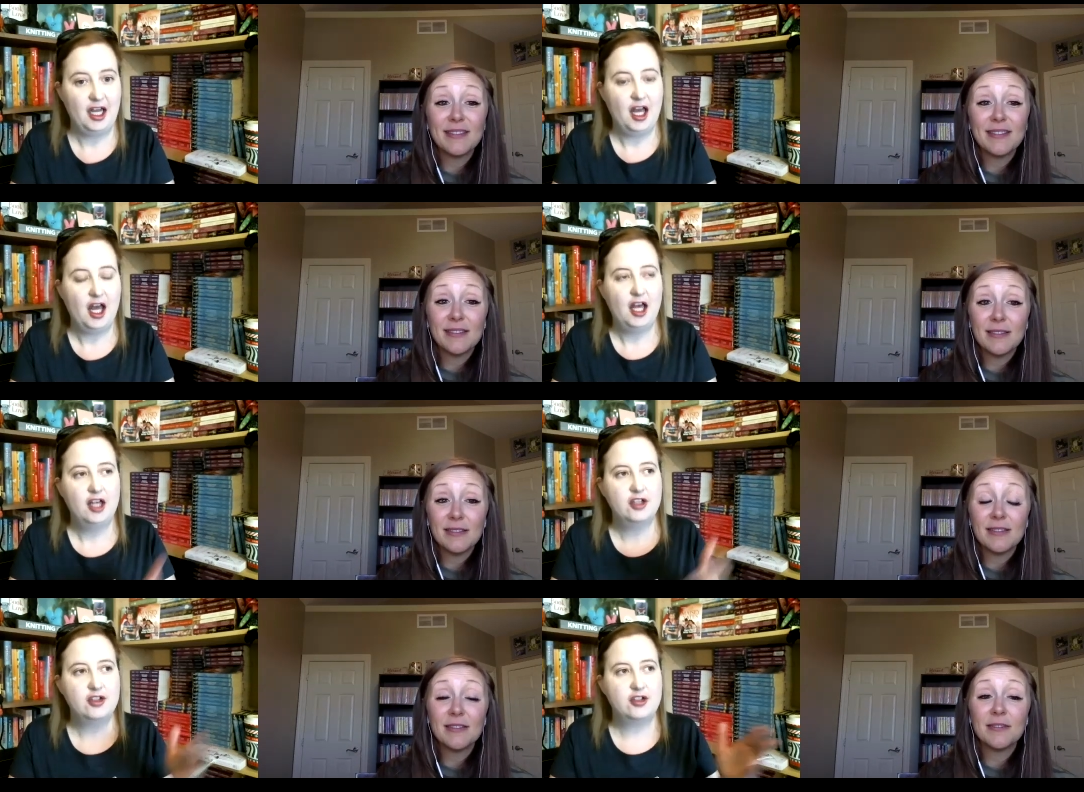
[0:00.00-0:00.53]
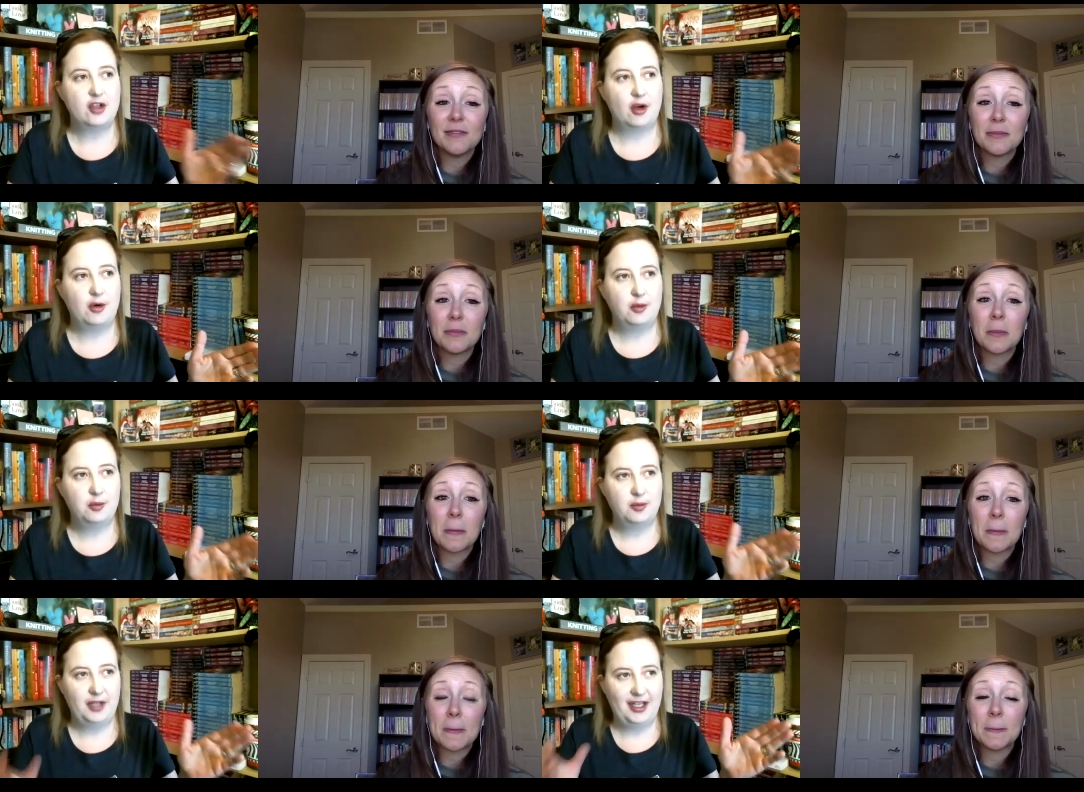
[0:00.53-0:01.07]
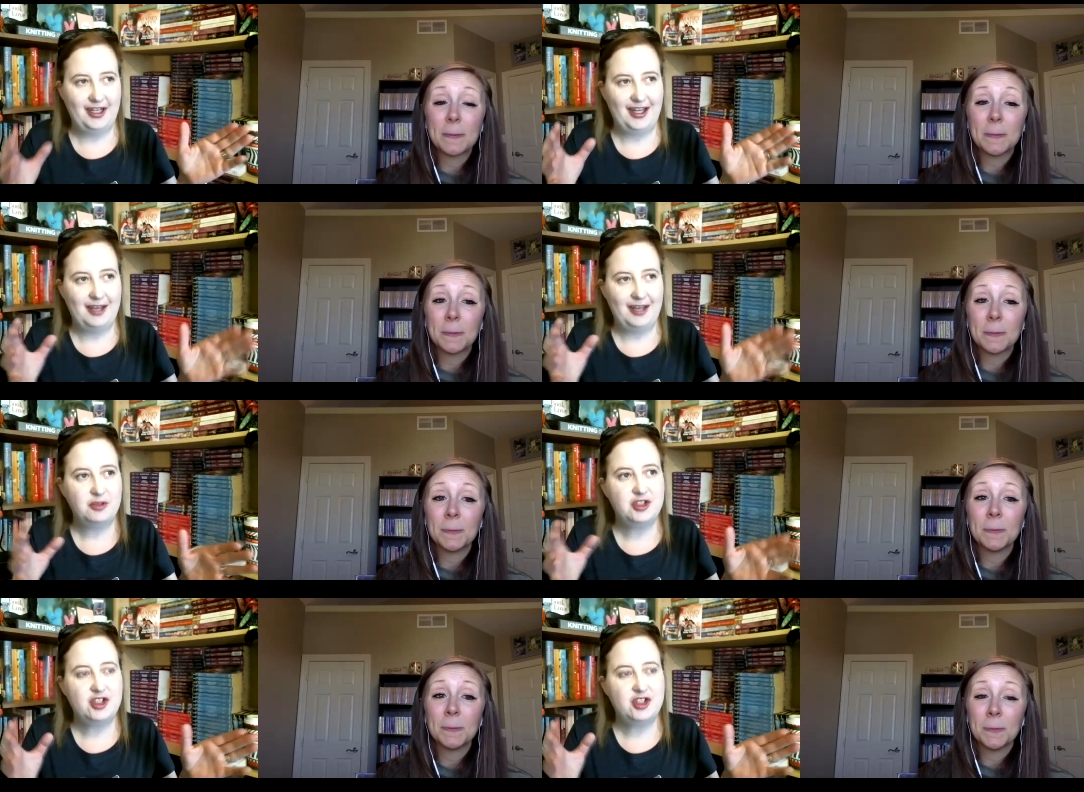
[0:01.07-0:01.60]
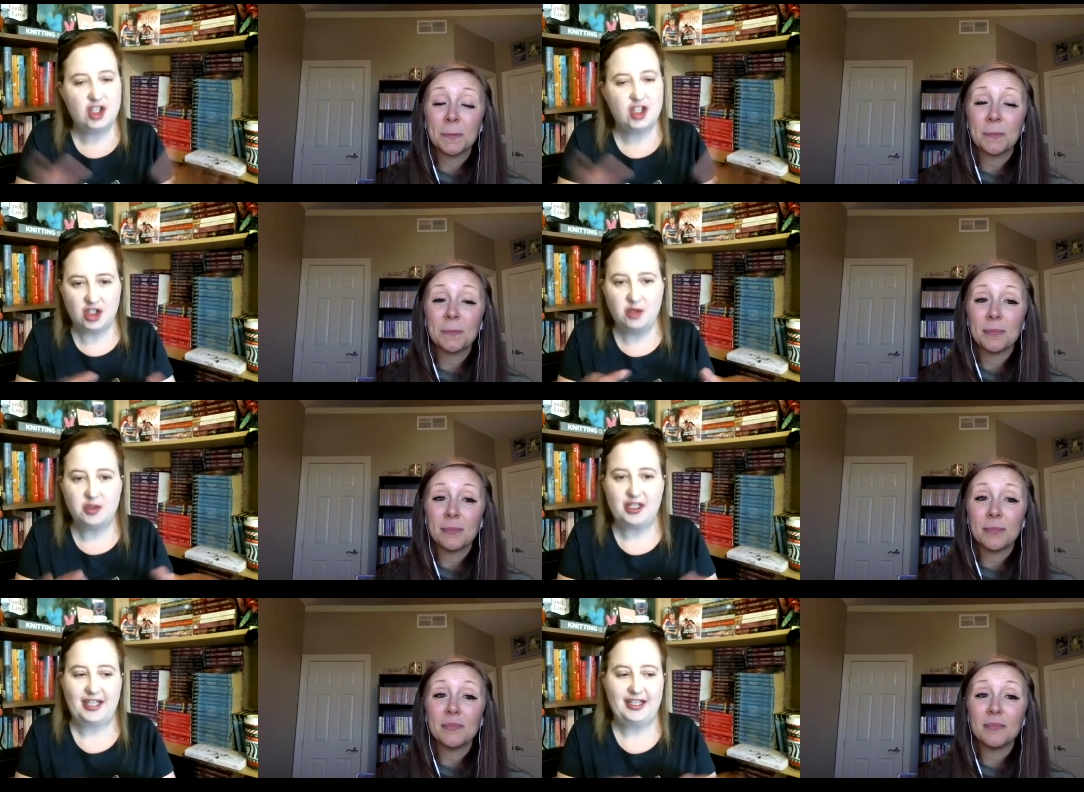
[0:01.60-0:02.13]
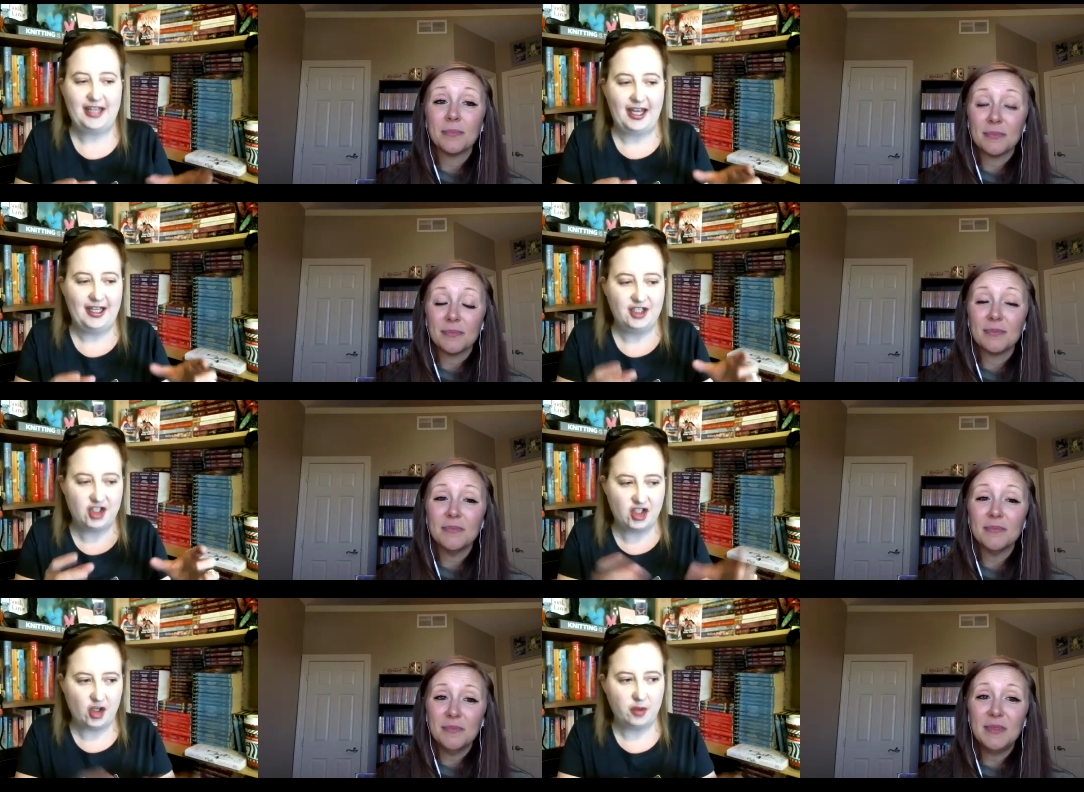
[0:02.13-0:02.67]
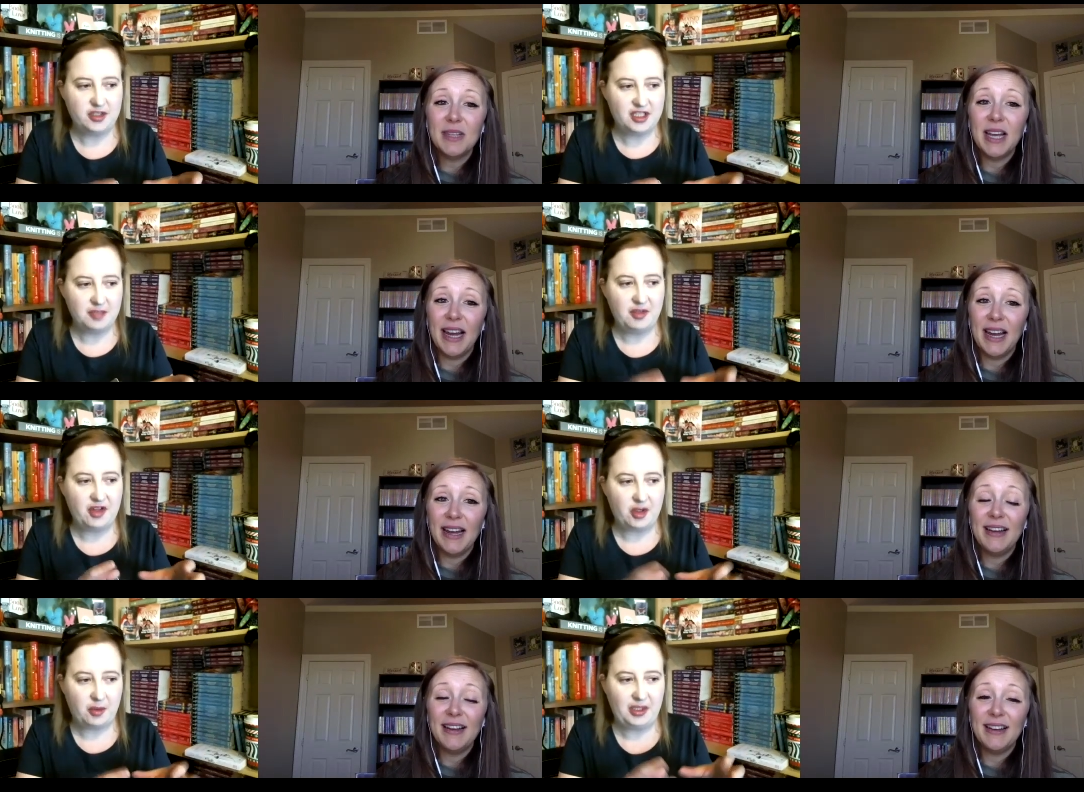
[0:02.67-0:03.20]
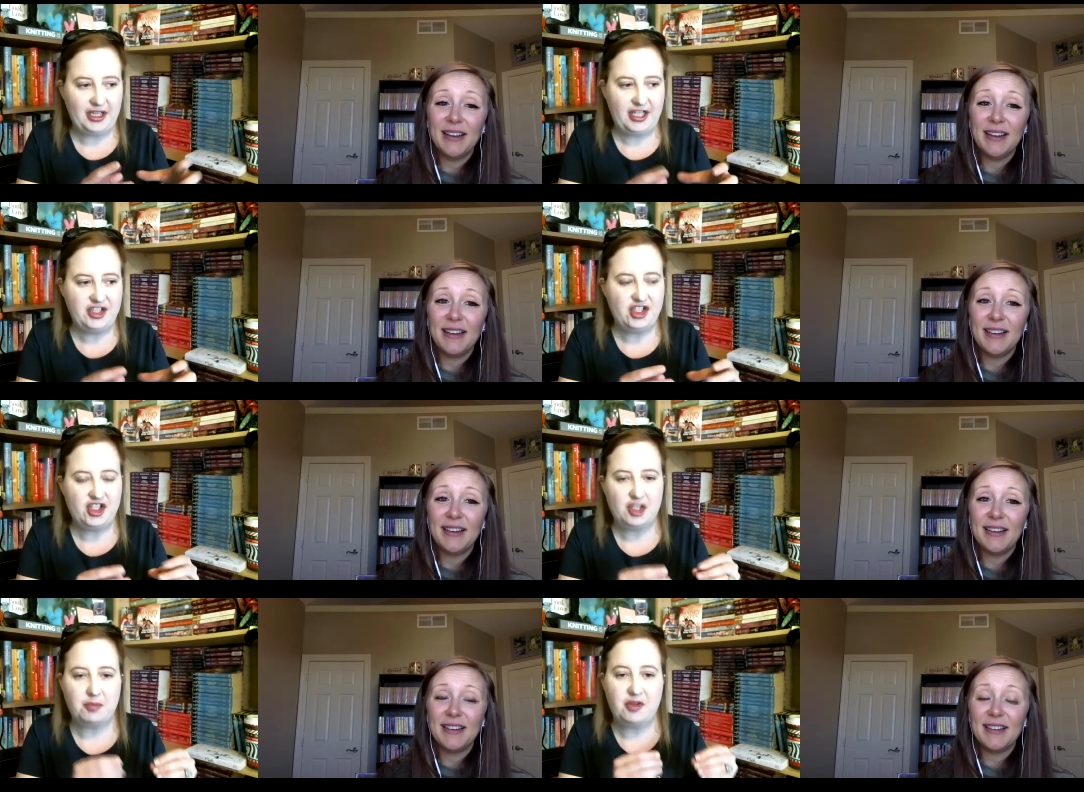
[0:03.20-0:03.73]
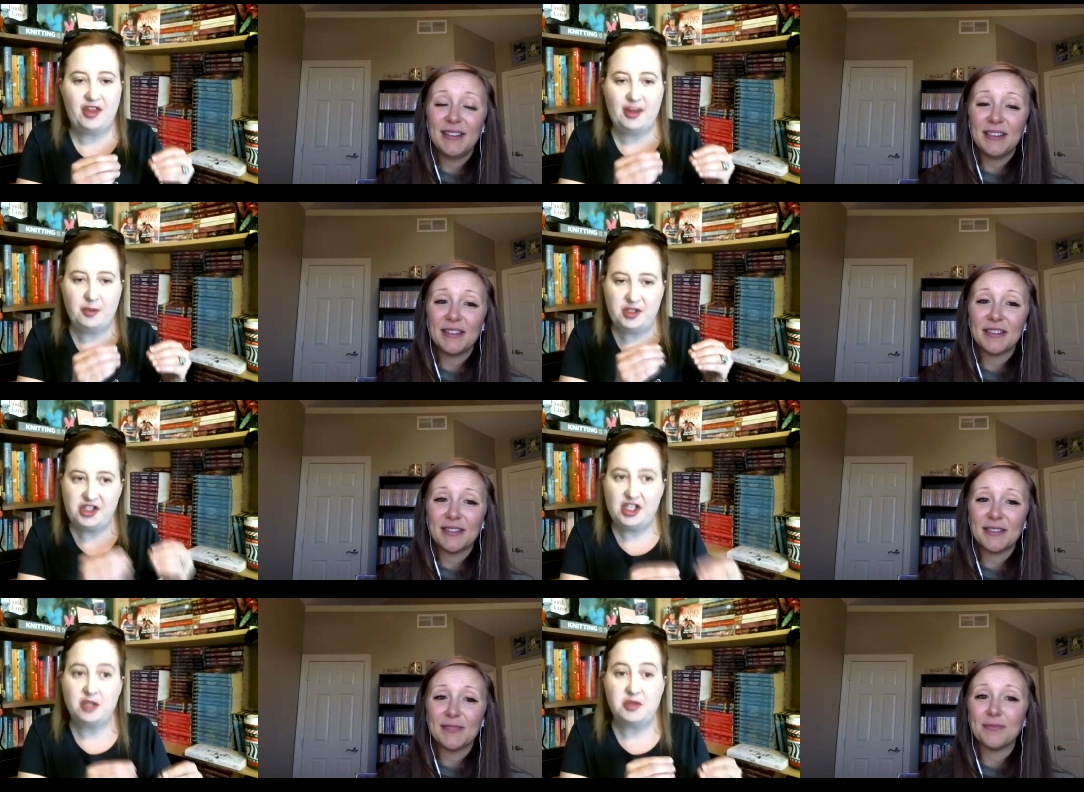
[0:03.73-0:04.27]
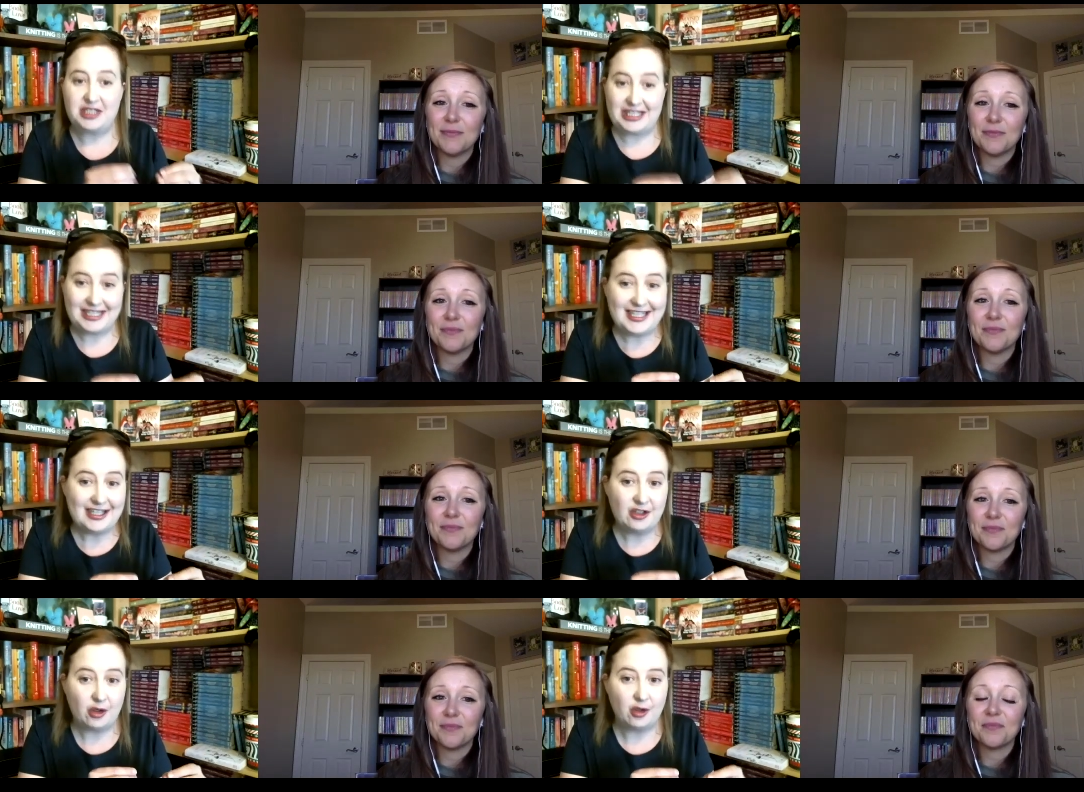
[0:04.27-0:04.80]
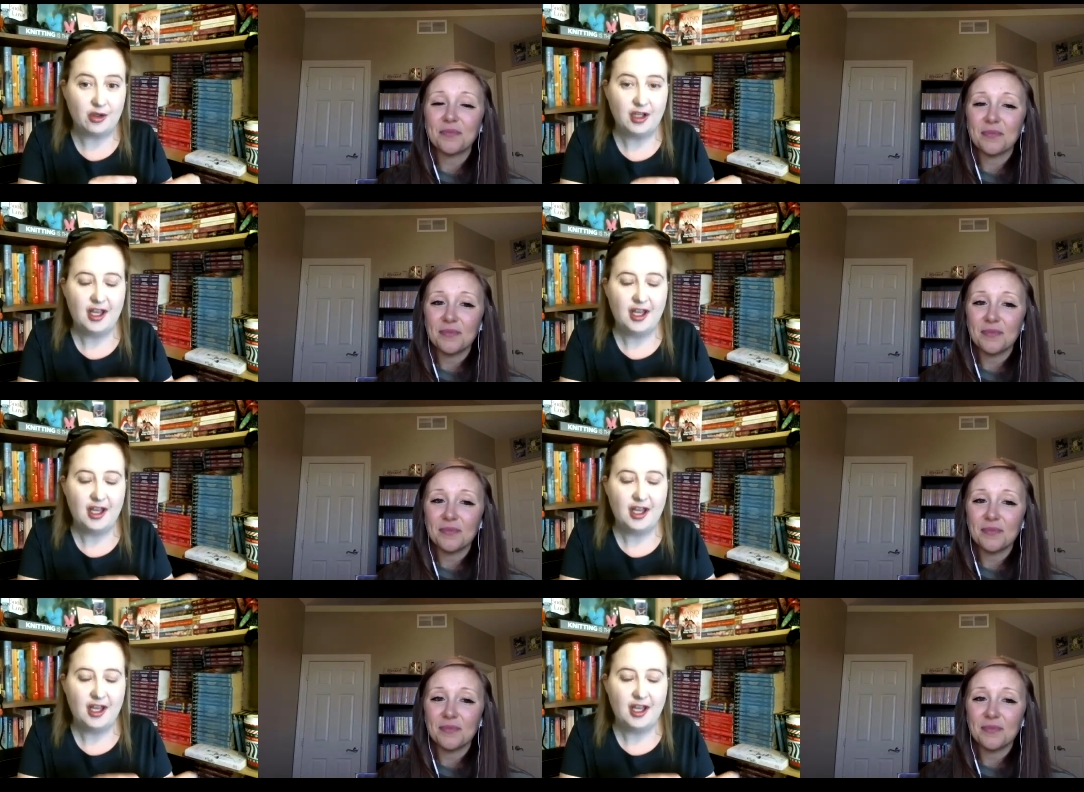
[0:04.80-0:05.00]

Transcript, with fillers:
Speaker 1: So it, it, was cute. Like they showed some yeah. of their relationship when, when she was little.